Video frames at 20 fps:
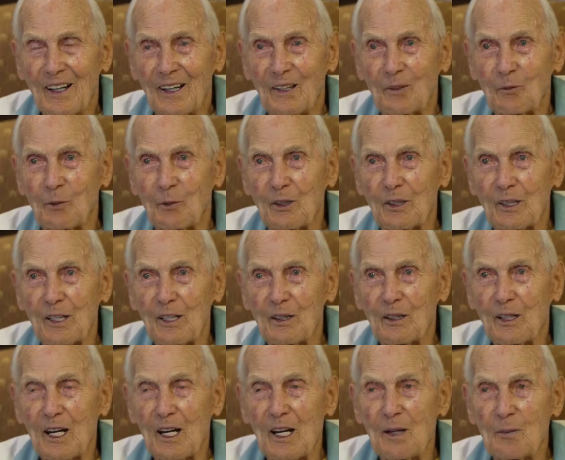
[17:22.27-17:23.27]
And when
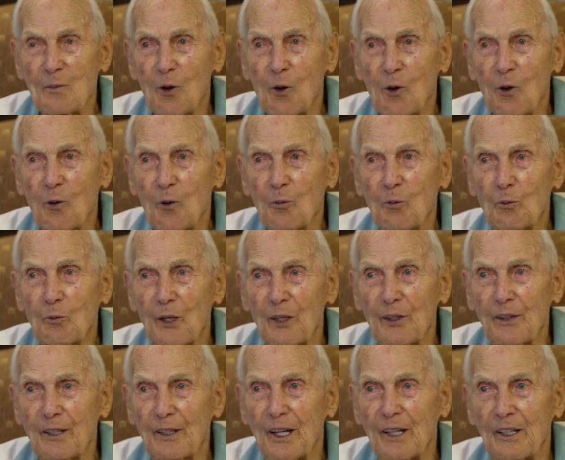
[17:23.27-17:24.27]
he came home
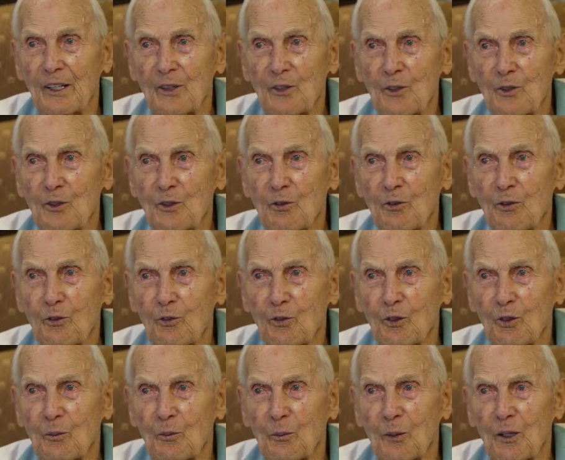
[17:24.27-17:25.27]
with that
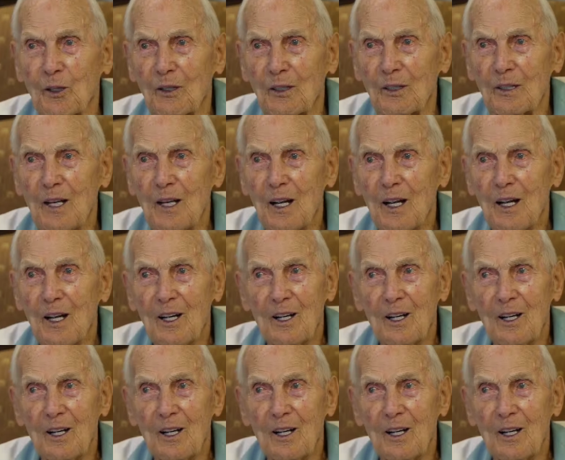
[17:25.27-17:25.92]
uniform on,